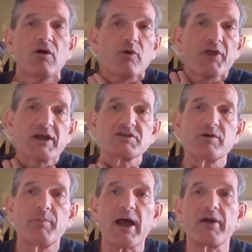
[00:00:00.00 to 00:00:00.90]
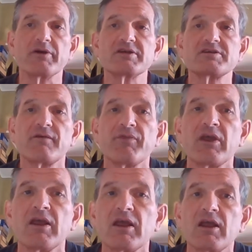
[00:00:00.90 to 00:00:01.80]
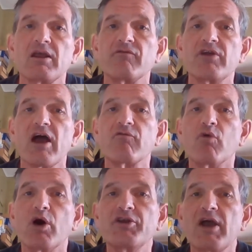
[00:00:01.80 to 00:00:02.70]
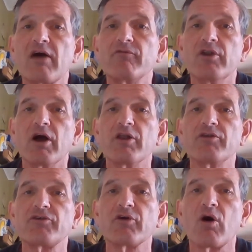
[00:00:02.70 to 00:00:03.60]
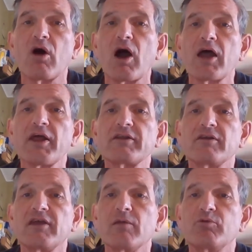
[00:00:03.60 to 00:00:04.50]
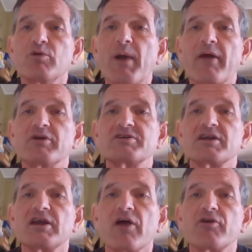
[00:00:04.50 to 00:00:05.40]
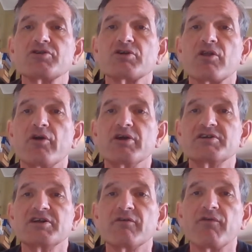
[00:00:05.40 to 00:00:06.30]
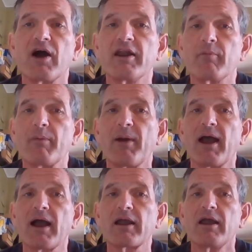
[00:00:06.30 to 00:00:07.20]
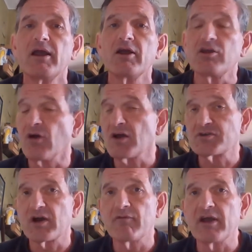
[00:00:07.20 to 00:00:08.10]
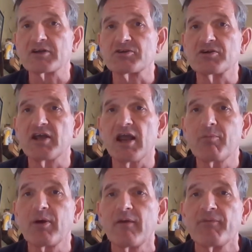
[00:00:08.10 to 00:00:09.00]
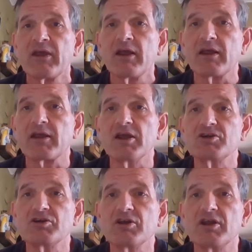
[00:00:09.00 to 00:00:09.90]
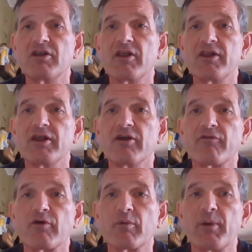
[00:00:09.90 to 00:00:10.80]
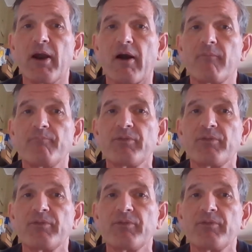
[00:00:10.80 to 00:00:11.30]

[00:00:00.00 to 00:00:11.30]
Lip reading: with extra batteries. If you have one, you have none, so I like to tape 2 batteries together so they're easy to find in my pack. You also have extra tape in case you need it for repair.